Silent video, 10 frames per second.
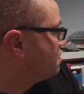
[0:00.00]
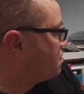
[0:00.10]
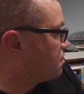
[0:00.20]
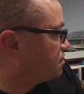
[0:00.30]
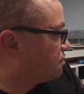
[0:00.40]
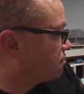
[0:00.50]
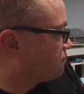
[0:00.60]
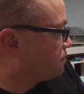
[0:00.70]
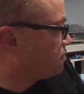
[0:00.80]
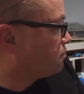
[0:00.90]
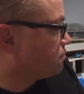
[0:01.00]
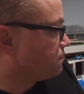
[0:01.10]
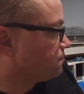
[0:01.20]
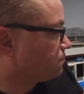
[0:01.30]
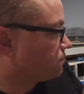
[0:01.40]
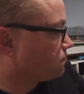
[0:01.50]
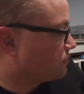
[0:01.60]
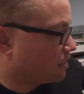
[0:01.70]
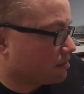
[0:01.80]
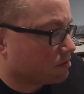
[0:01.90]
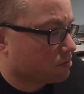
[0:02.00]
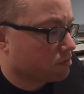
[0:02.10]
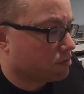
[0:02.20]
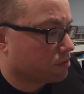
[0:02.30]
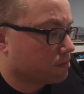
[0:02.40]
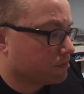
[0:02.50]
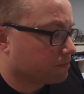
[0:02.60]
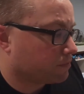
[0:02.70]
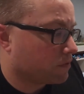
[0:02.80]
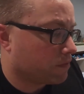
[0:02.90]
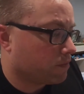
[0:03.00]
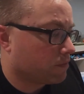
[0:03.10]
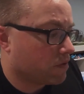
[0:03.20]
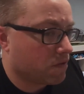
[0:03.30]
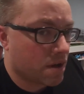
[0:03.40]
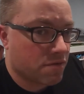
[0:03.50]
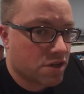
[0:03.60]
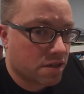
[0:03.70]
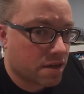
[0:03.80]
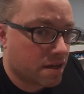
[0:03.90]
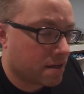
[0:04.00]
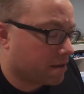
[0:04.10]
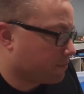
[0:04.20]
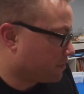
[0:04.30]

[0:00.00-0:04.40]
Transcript: Uh, another video that is on YouTube, if you haven't checked it out yet.